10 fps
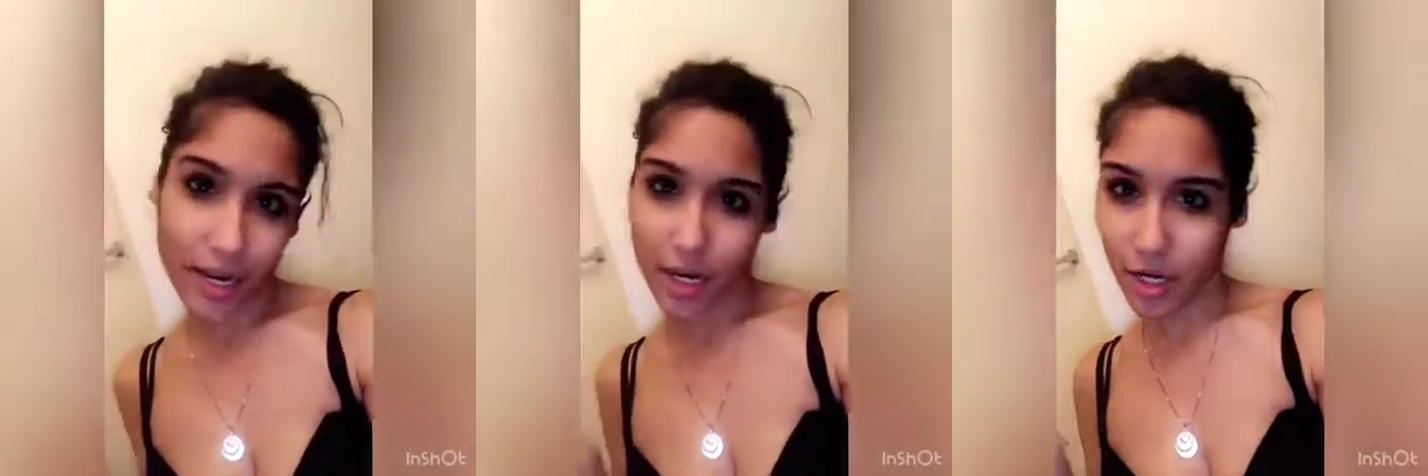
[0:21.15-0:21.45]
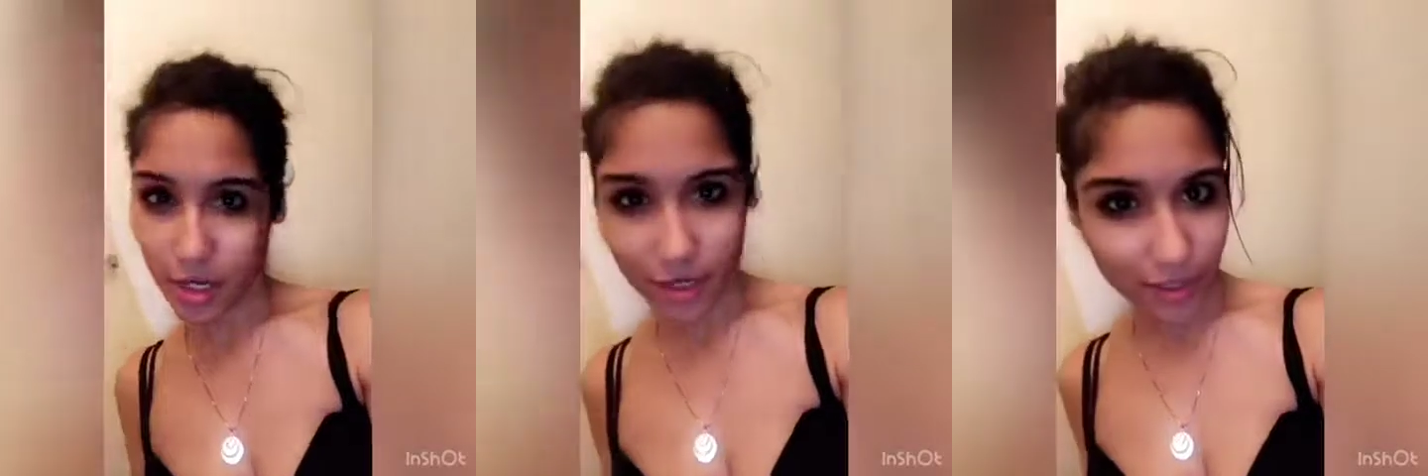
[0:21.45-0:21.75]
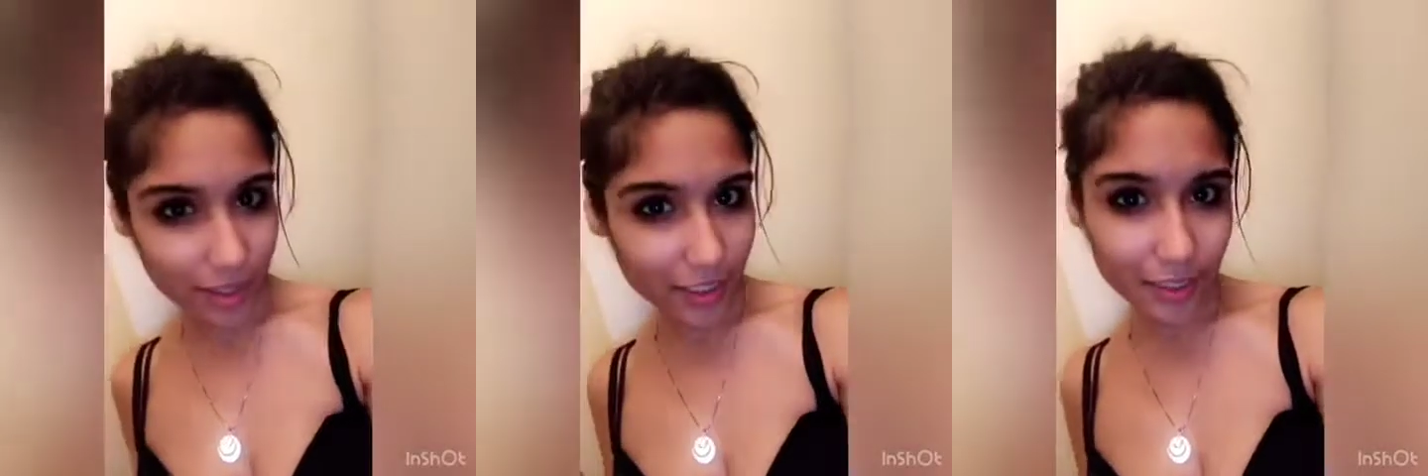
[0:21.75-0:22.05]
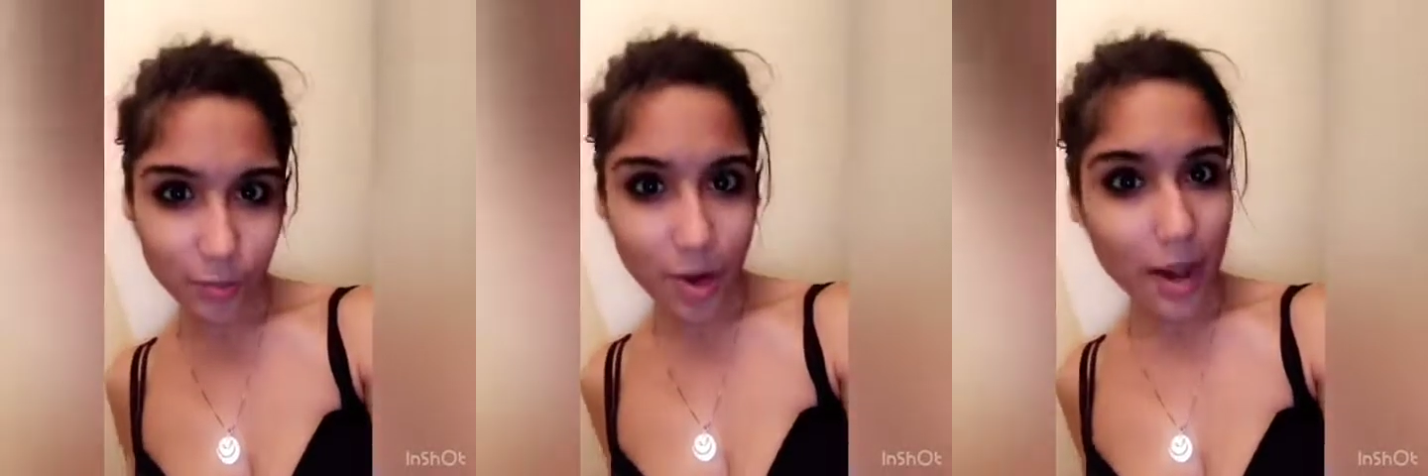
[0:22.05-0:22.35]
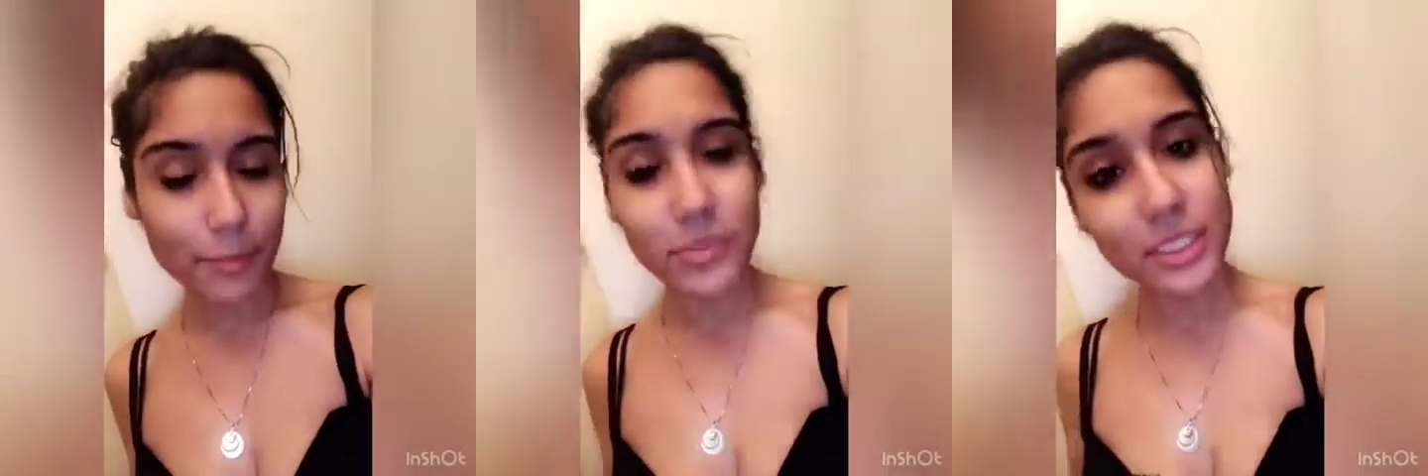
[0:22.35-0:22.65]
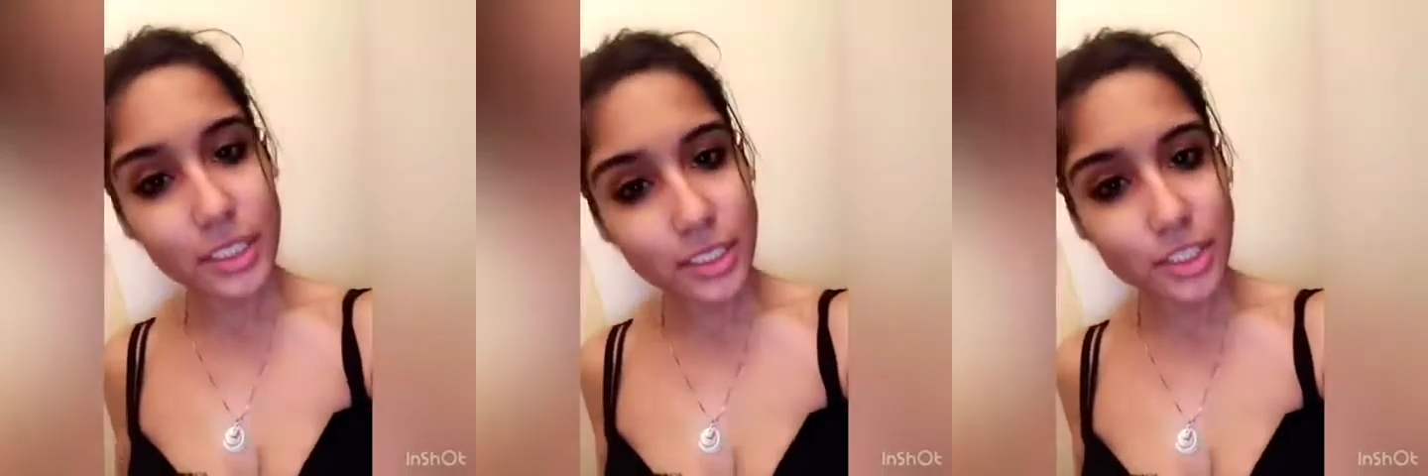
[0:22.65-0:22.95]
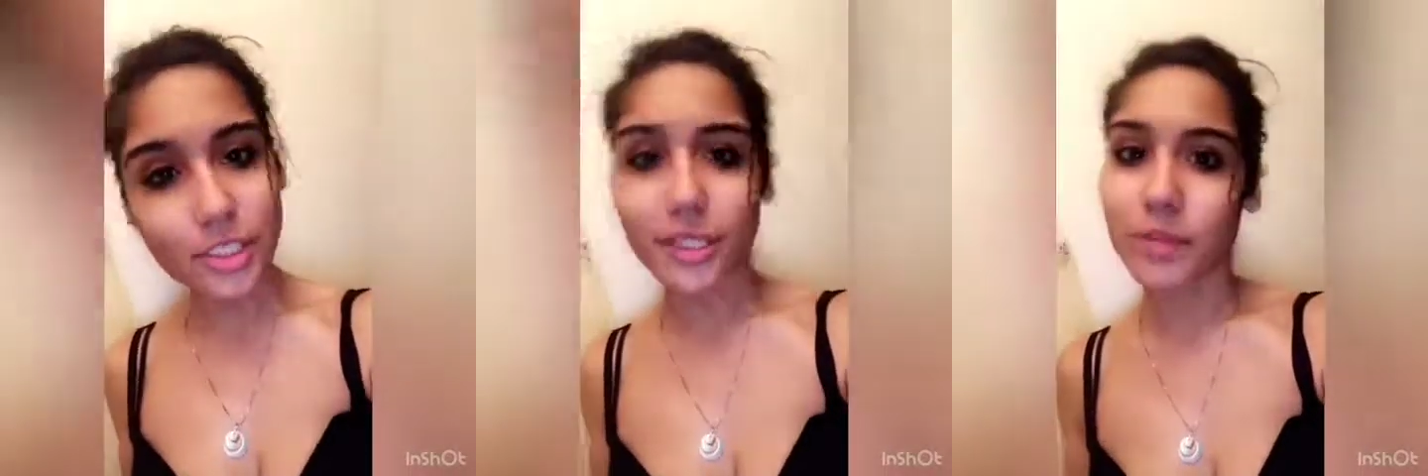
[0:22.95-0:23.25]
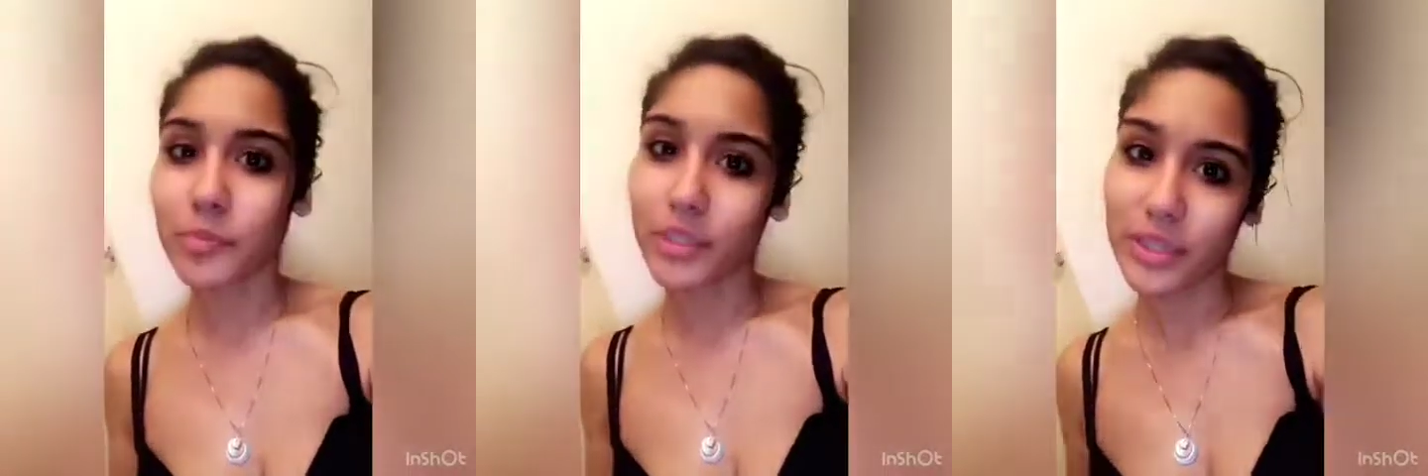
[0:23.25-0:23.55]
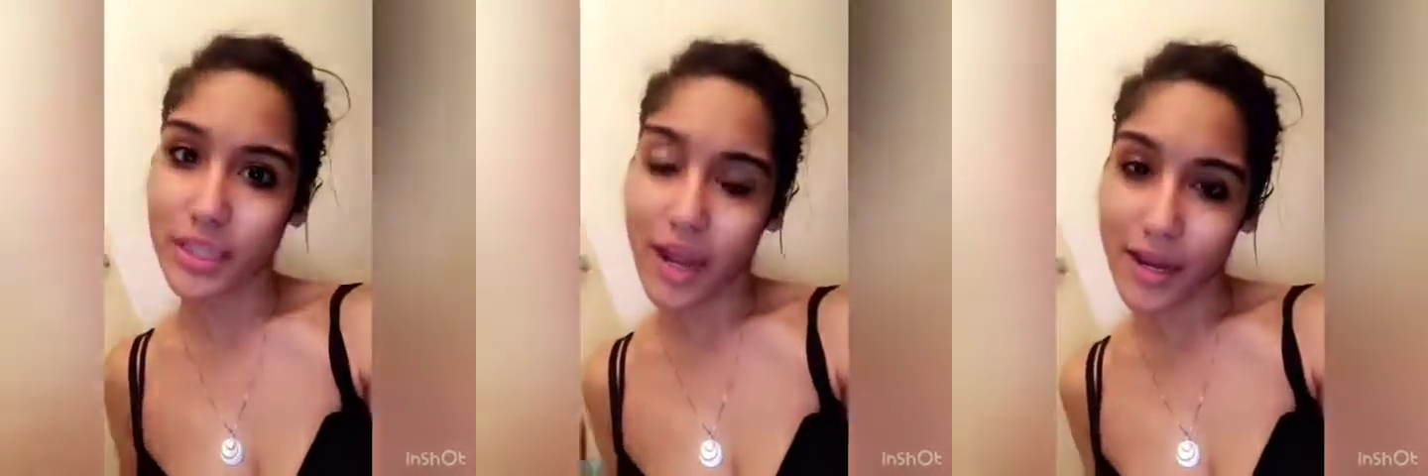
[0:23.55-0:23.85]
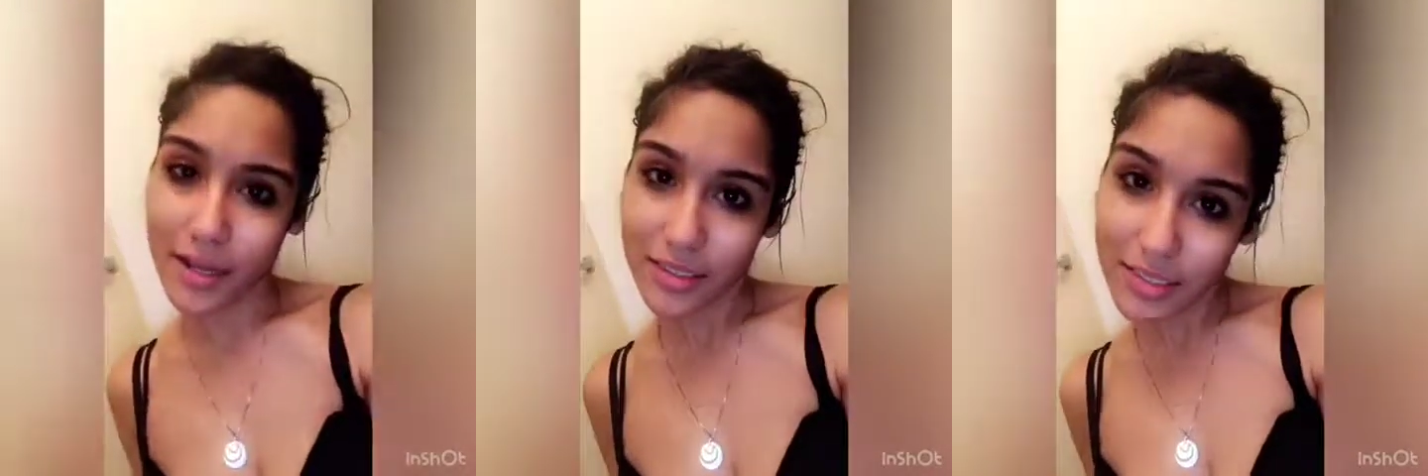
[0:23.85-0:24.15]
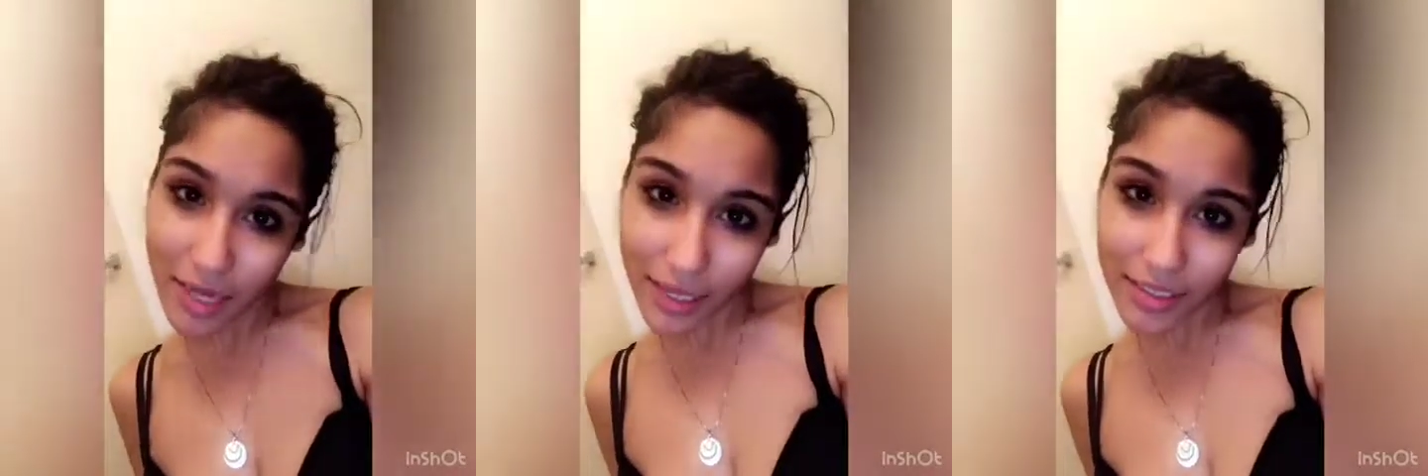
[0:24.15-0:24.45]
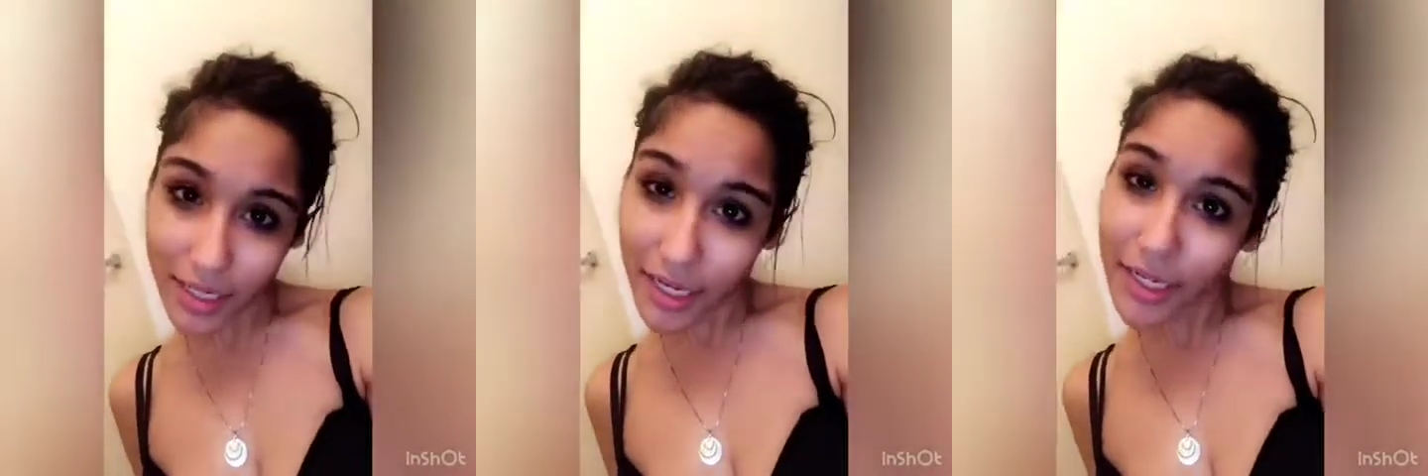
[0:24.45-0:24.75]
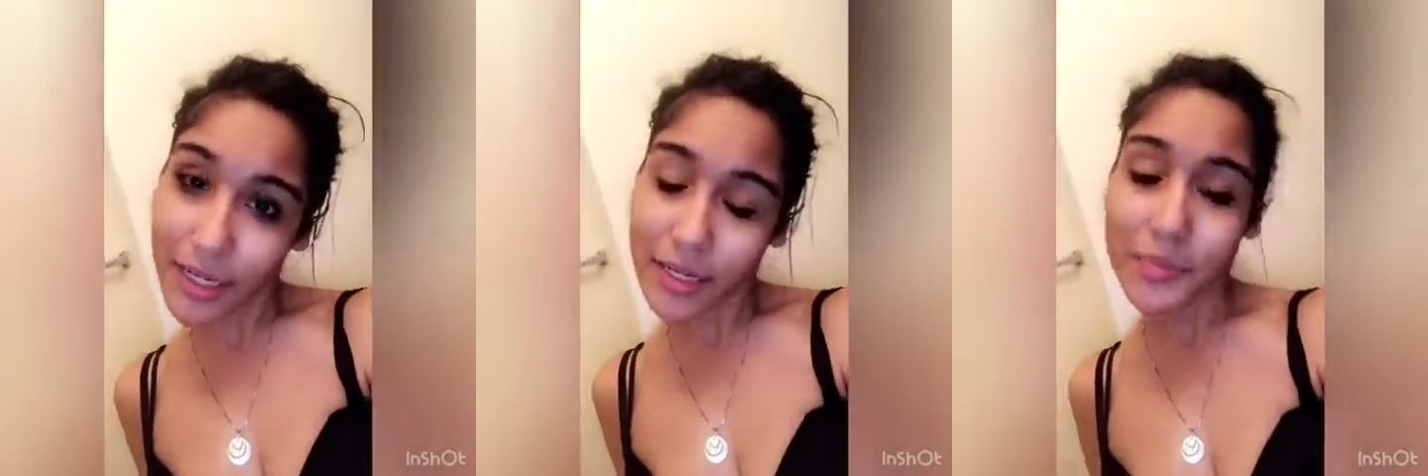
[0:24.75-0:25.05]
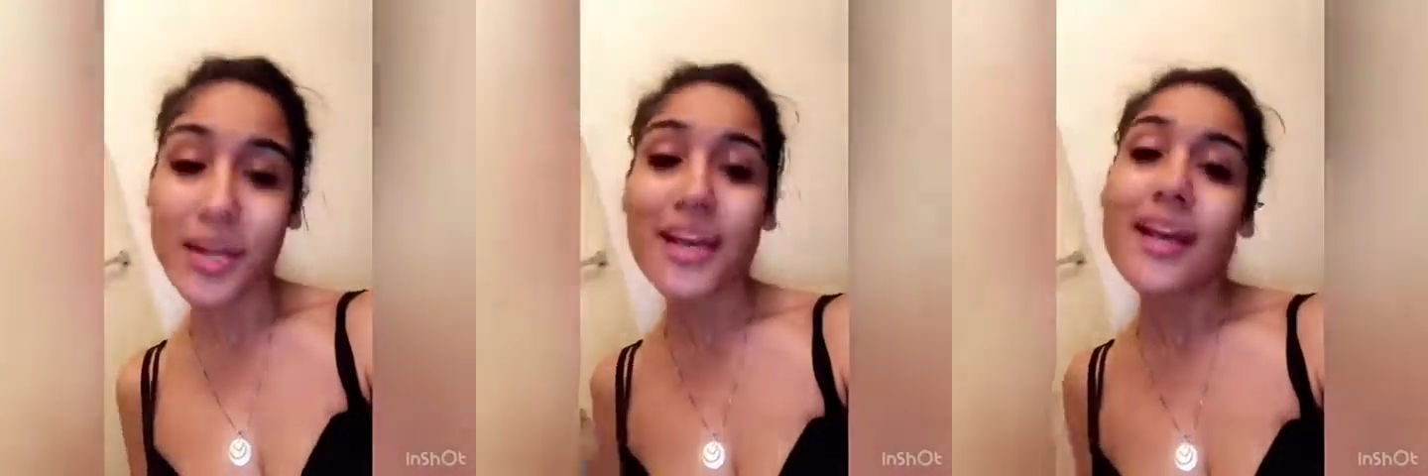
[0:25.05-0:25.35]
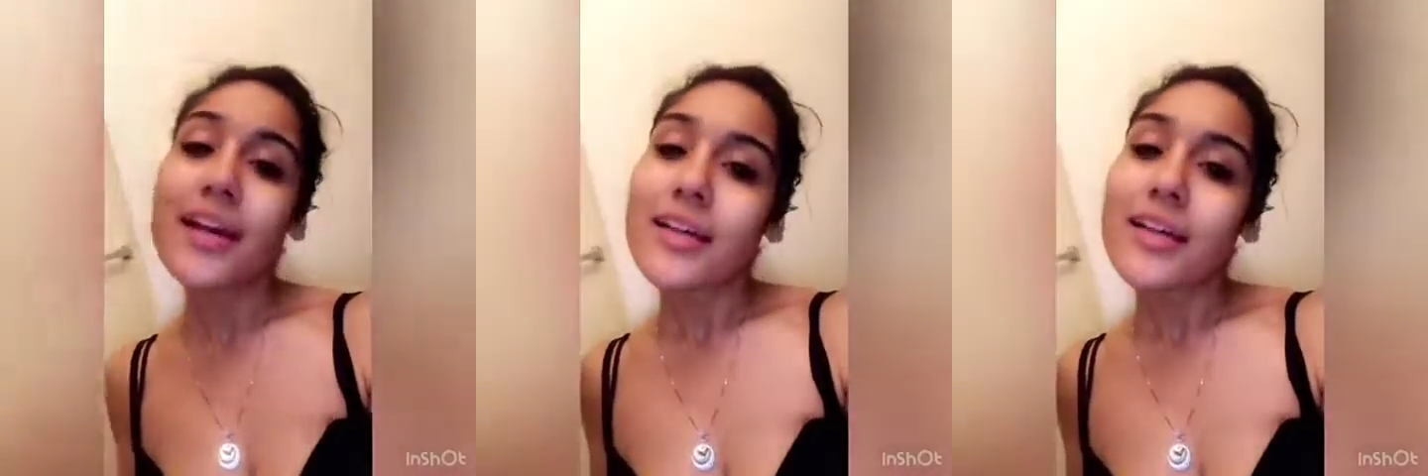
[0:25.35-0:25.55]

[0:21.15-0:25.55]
hair thing where I bleached and then put the eye on titanium.